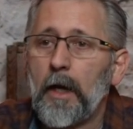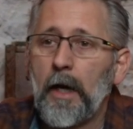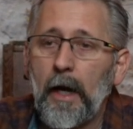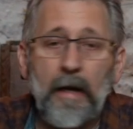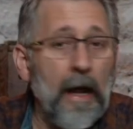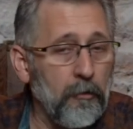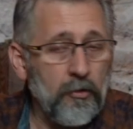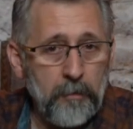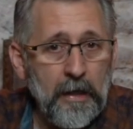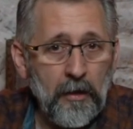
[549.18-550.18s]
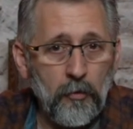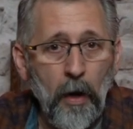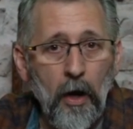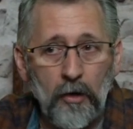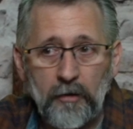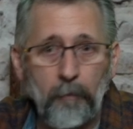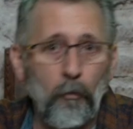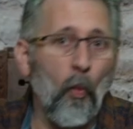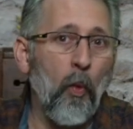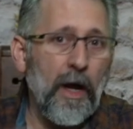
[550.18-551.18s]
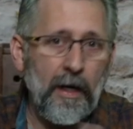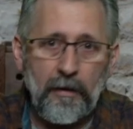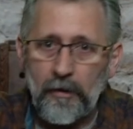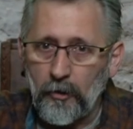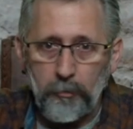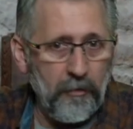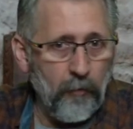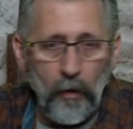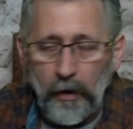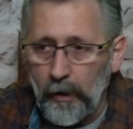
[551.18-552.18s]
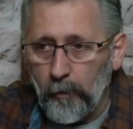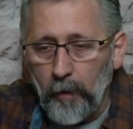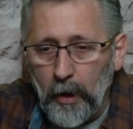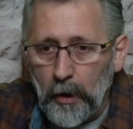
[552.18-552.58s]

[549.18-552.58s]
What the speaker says: And that was me as well, except way years before him.